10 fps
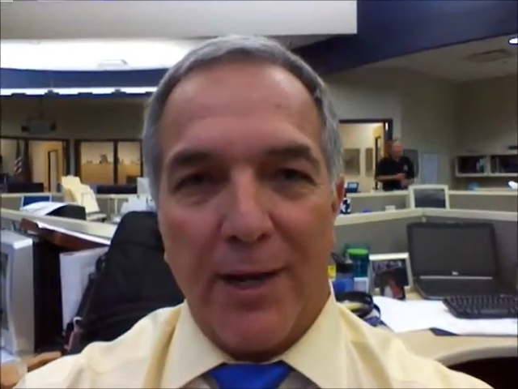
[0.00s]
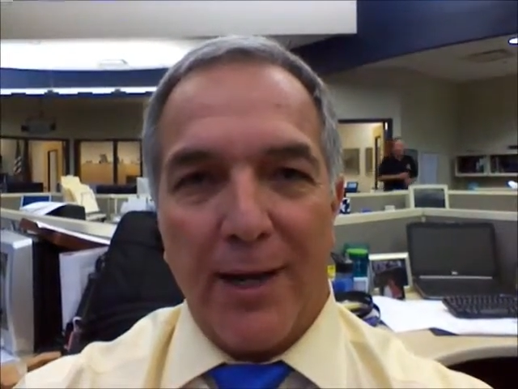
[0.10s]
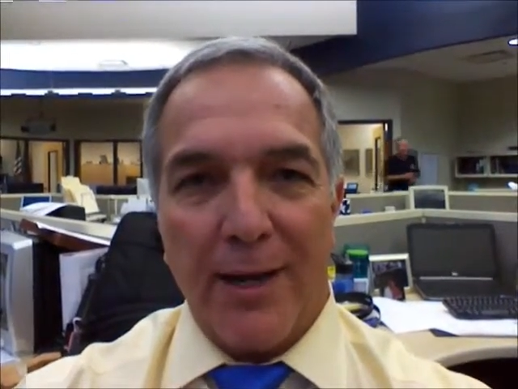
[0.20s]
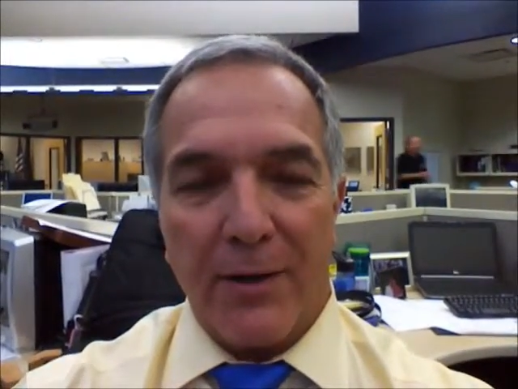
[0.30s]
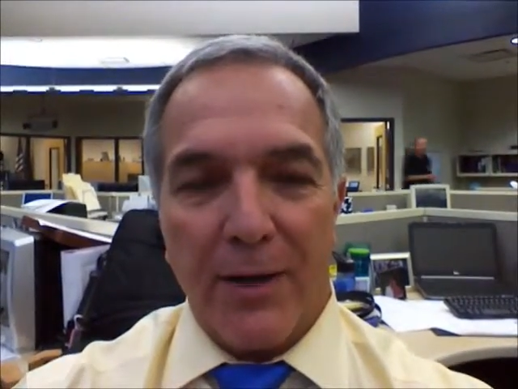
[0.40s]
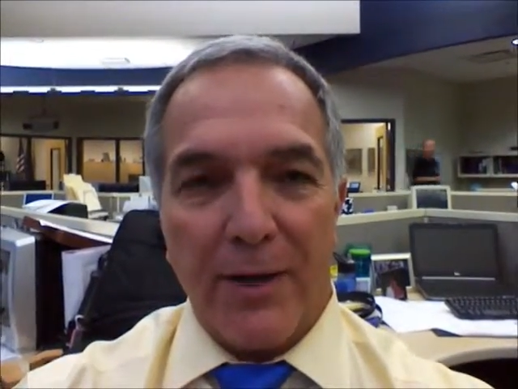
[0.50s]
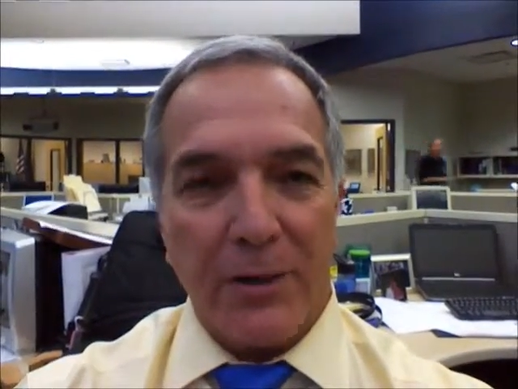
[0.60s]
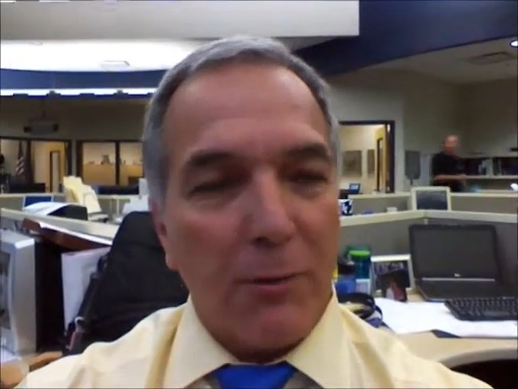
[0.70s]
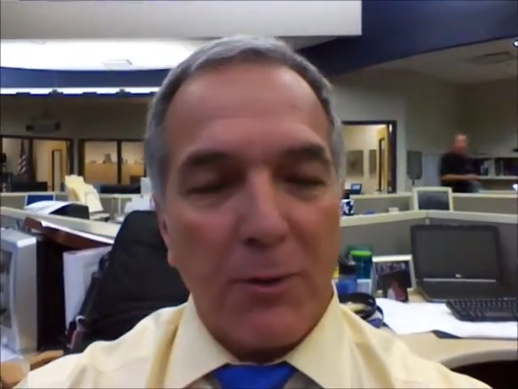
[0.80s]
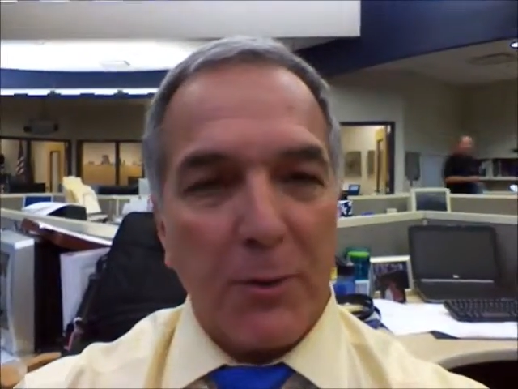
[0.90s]
And
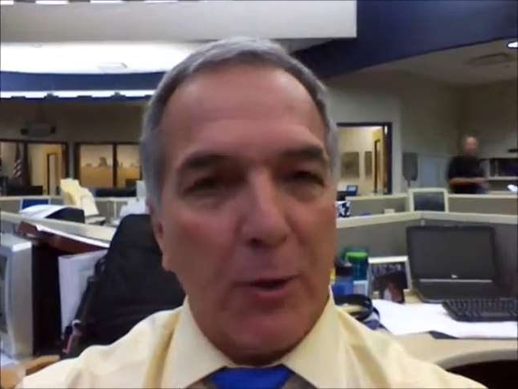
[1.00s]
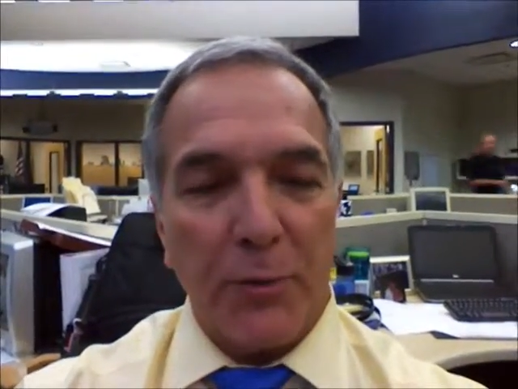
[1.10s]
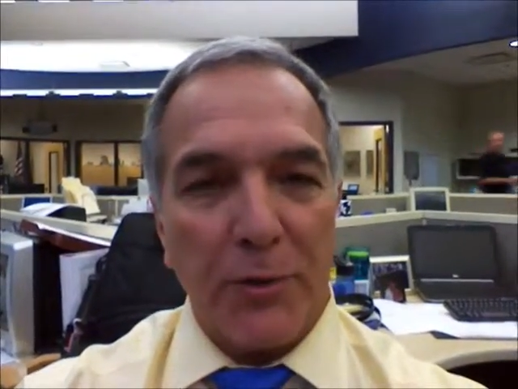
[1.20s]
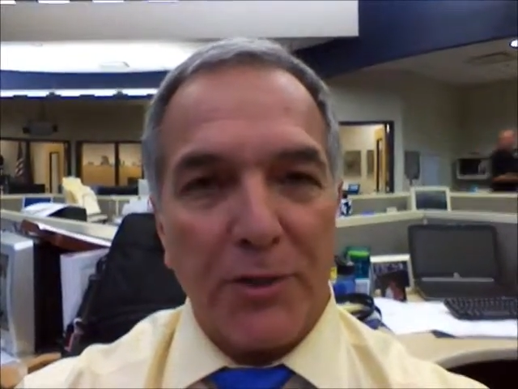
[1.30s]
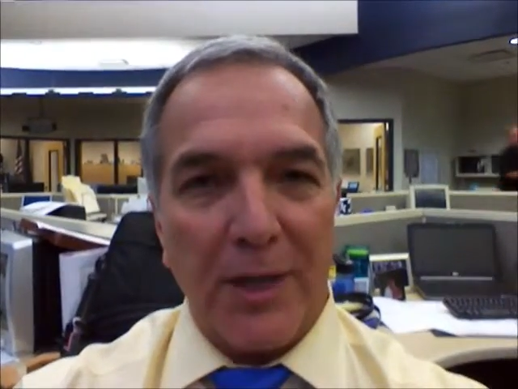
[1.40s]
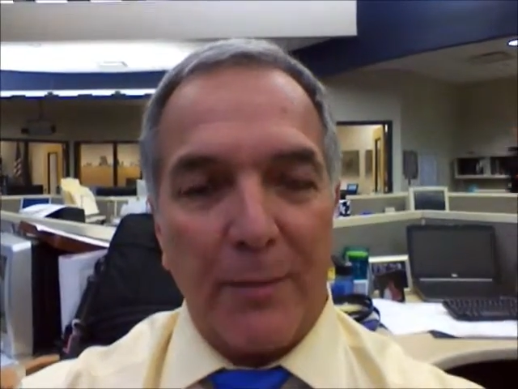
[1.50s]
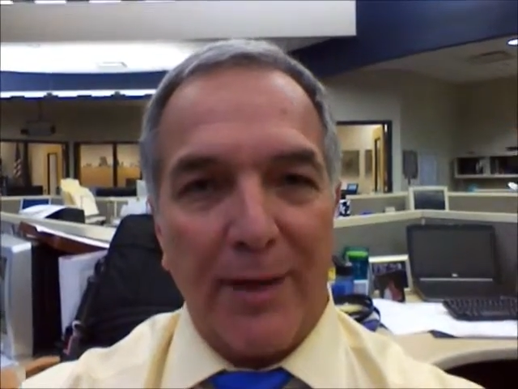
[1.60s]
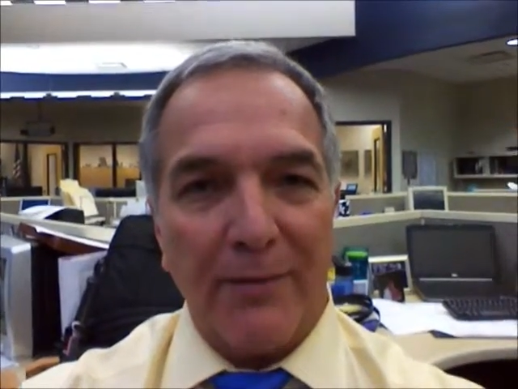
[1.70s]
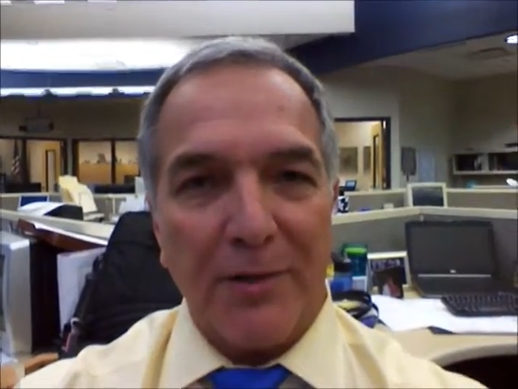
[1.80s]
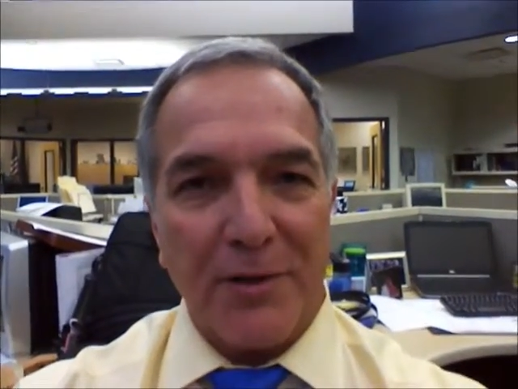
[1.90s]
as always, we hope you'll stop
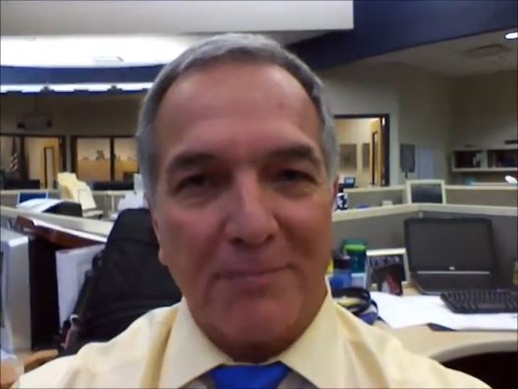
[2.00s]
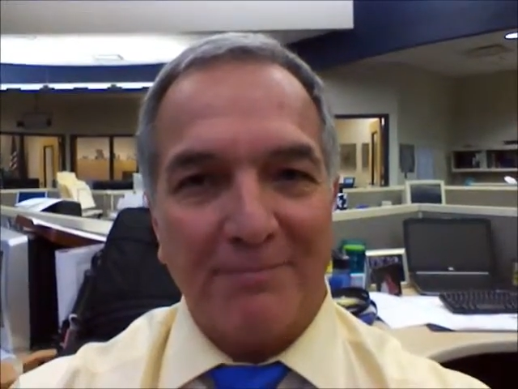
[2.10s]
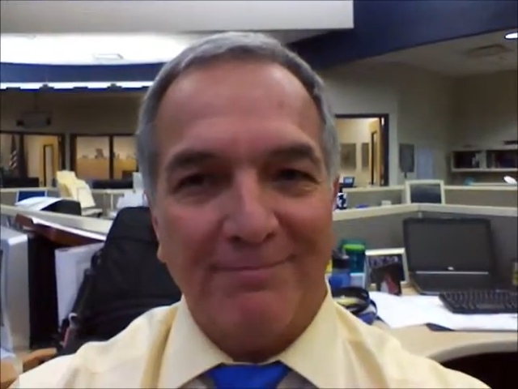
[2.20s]
by and visit.